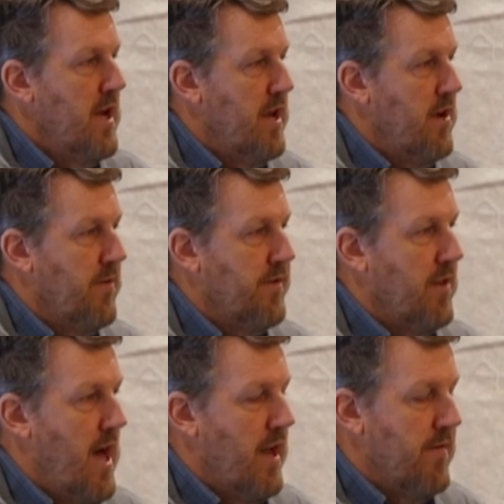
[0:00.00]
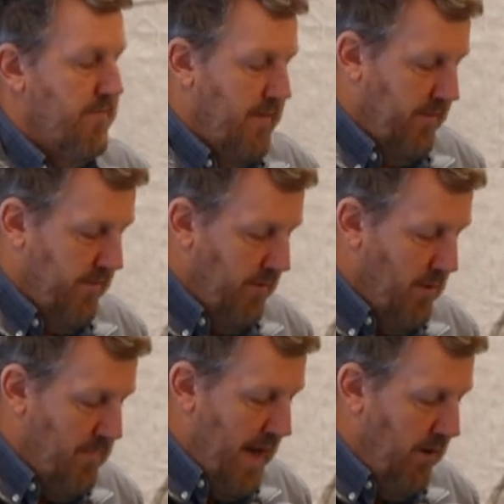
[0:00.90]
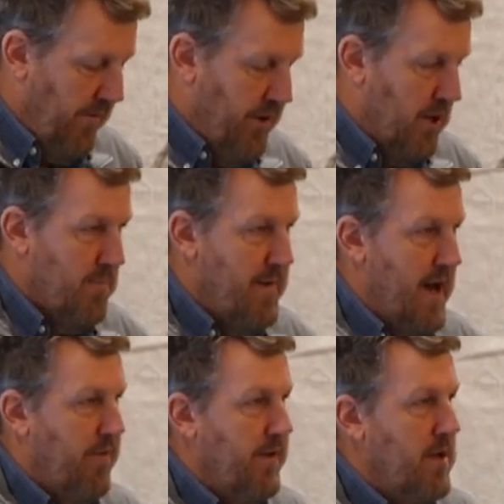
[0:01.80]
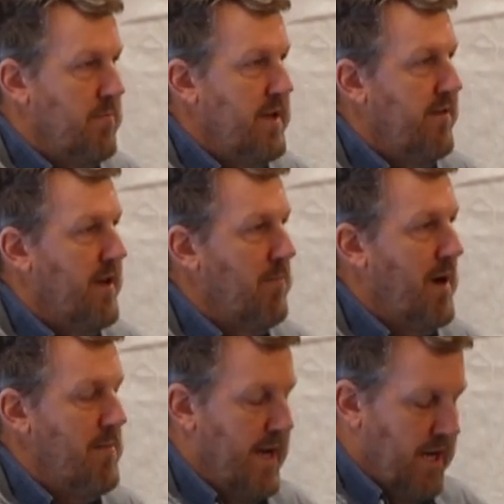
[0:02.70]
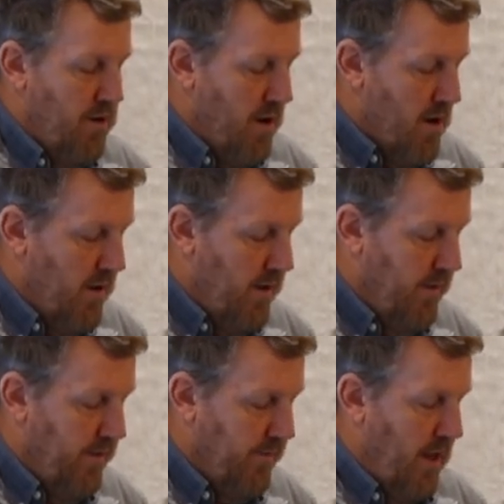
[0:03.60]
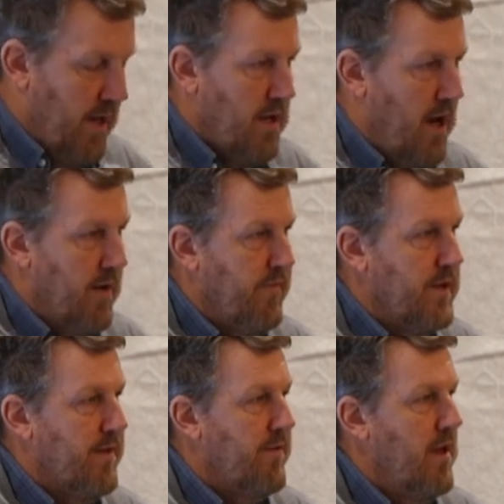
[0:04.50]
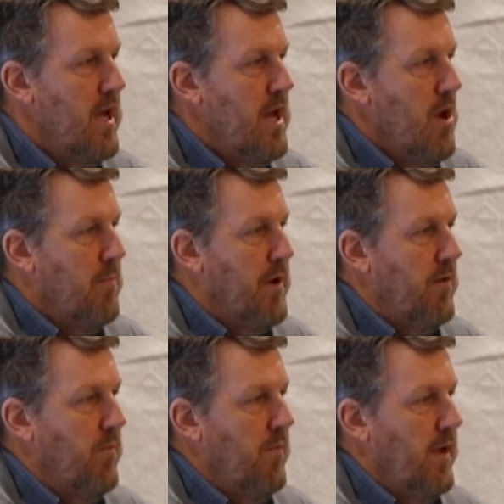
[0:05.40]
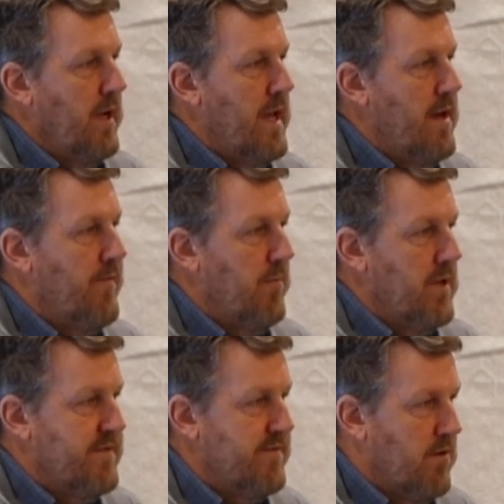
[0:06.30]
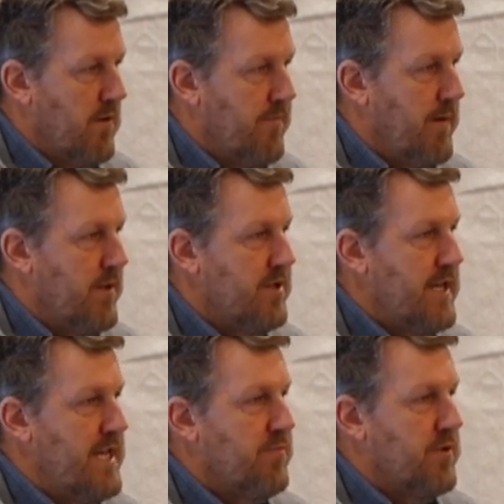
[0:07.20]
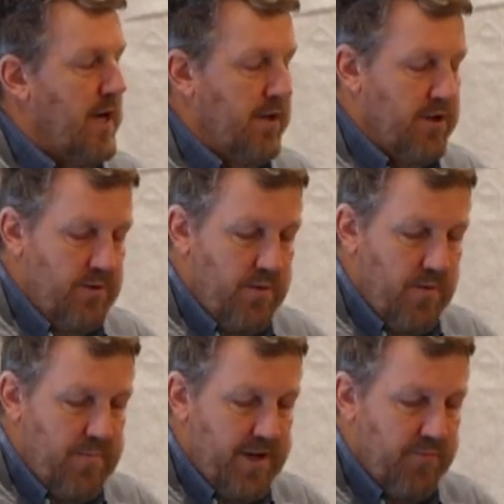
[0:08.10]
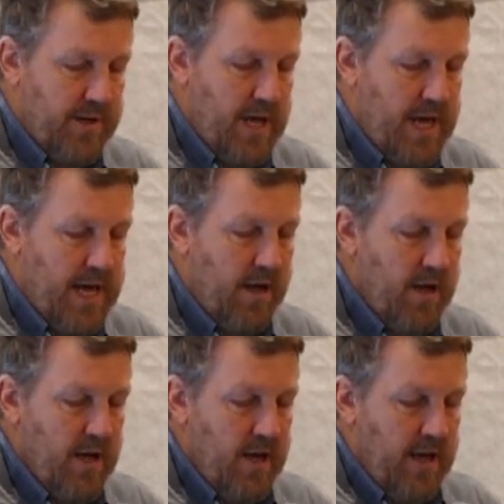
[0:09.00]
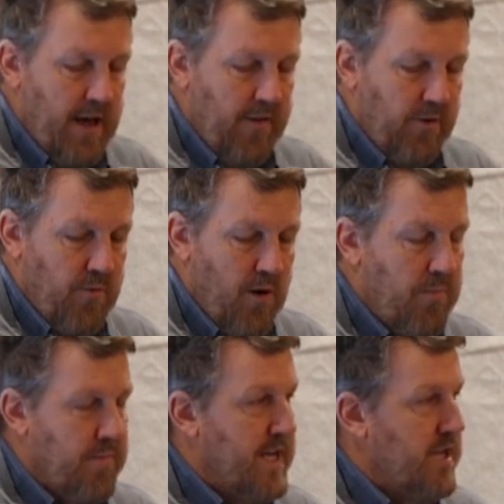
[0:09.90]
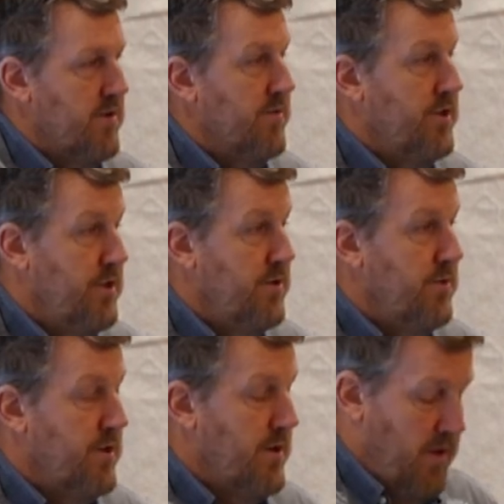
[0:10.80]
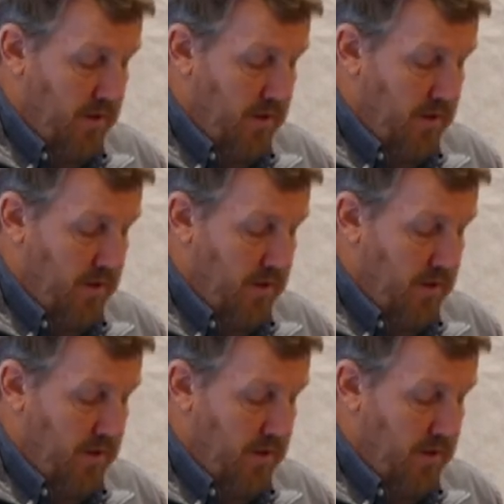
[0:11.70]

You know, there's a lot of, as some of the panels have talked about, the NIMBYs, not in my backyard. Uh, there's a lot of conflicts. But again, from lessons learned from other states, we're trying to do the best we can, and the growth potential is huge.